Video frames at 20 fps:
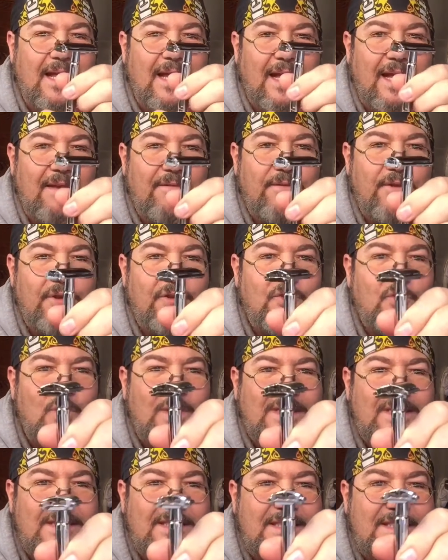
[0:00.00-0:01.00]
If you
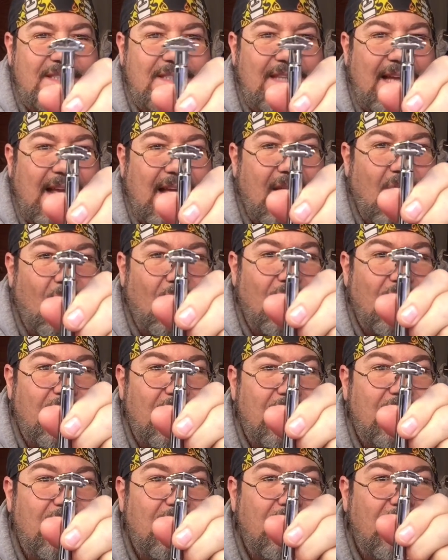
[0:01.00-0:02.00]
twist this down
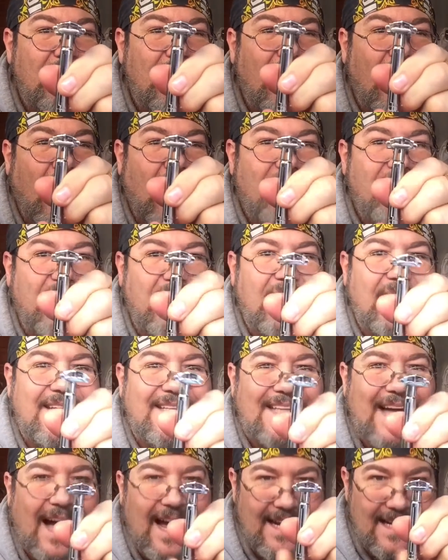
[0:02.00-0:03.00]
very
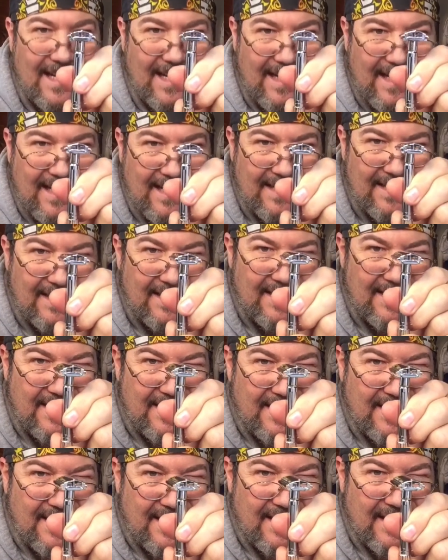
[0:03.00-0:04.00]
tightly,
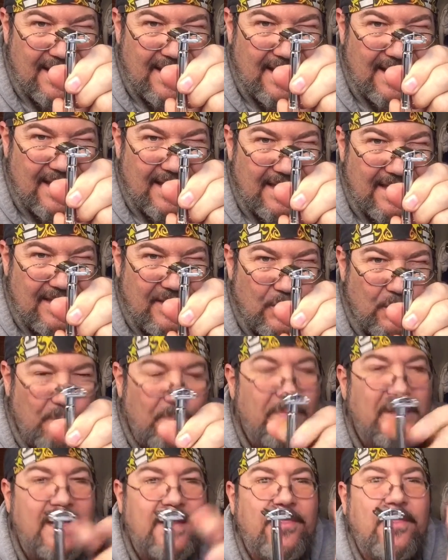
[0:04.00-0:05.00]
you
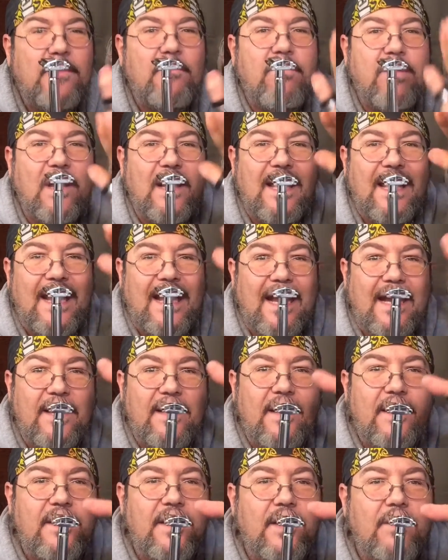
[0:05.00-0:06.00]
bend the
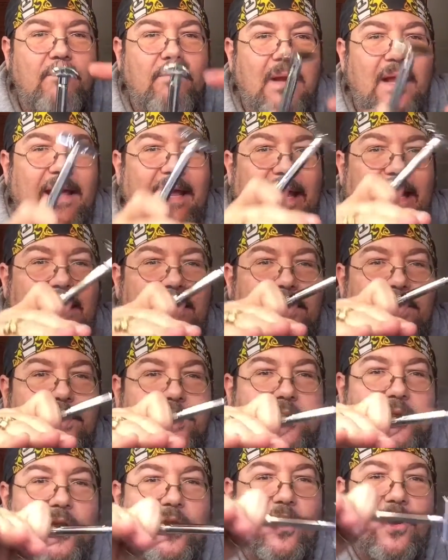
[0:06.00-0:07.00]
blade
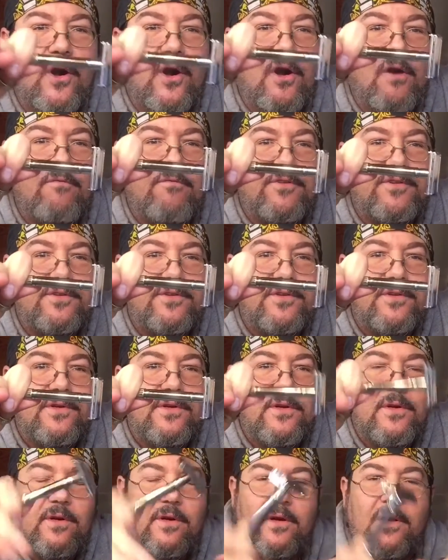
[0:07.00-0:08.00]
curves.
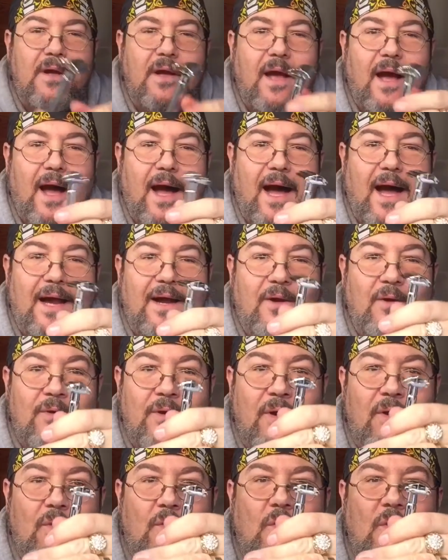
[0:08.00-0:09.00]
I don't
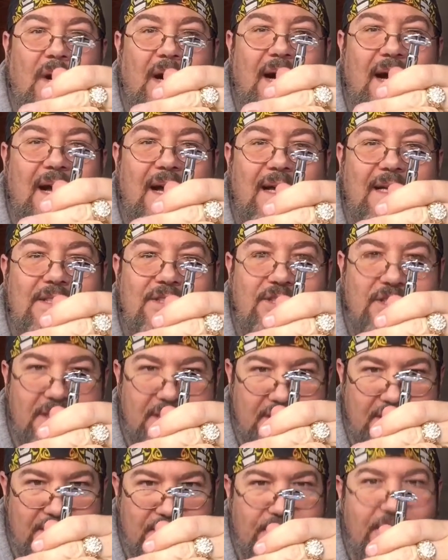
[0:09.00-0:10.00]
know why, it's
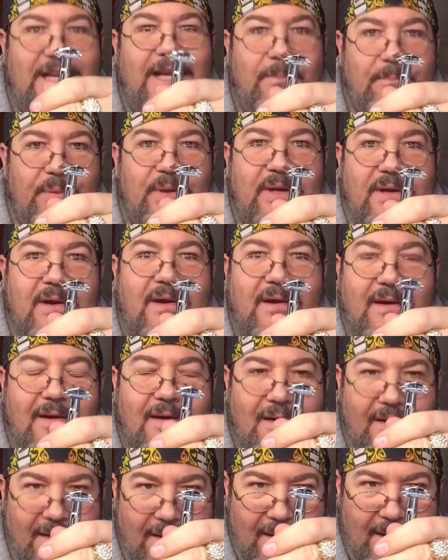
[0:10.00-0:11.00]
just cheap,
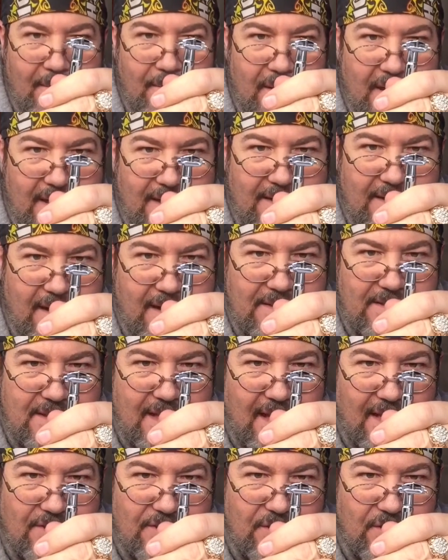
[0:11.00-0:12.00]
but it does
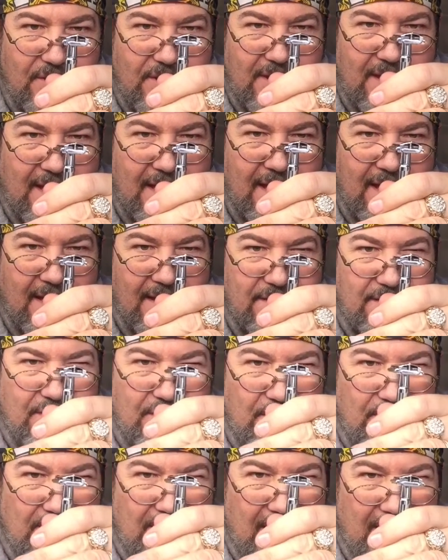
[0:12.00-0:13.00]
that. So you can't
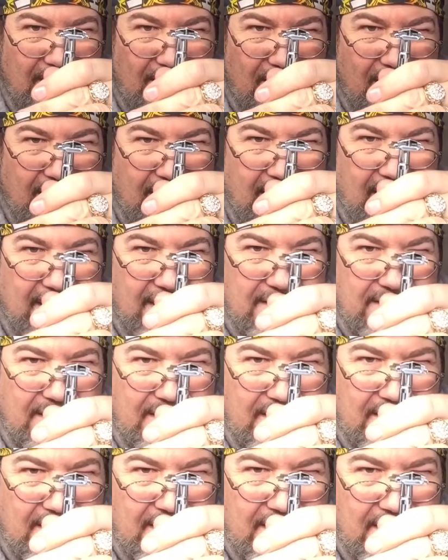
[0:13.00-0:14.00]
do that. You can't
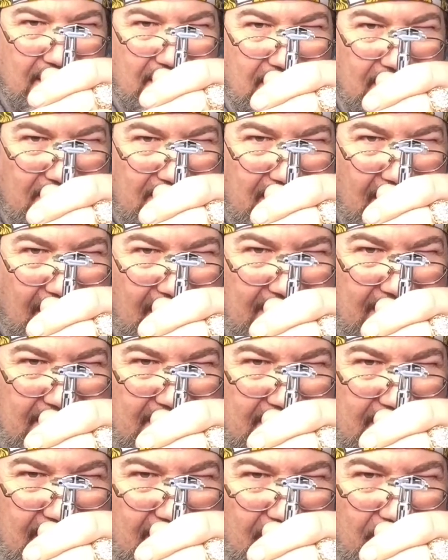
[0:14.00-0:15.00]
tighten
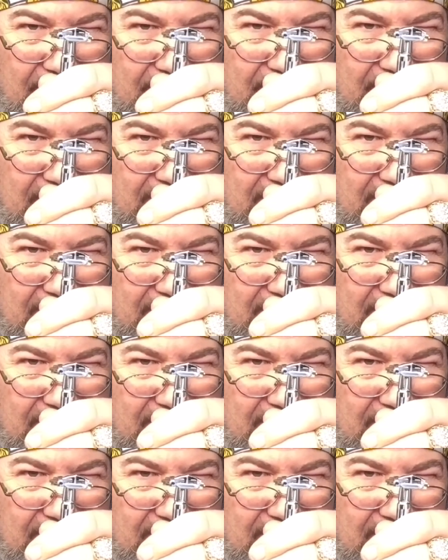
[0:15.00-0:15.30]
it up.